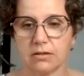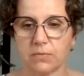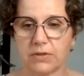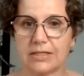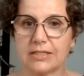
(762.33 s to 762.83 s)

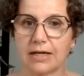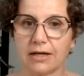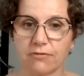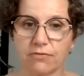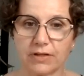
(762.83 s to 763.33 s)
We need to
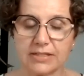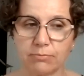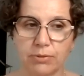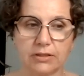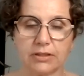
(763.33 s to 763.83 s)
have
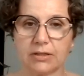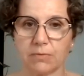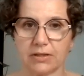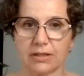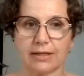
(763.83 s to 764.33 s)
flexibility
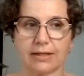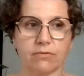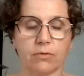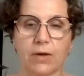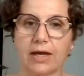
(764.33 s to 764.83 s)
within
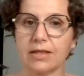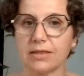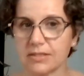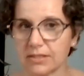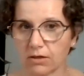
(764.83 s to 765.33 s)
life. Okay,
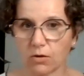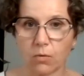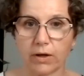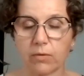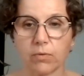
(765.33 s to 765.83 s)
this didn't
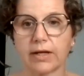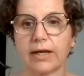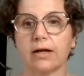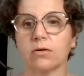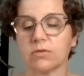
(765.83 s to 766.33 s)
quite work
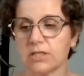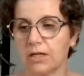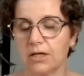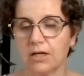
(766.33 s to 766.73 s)
out,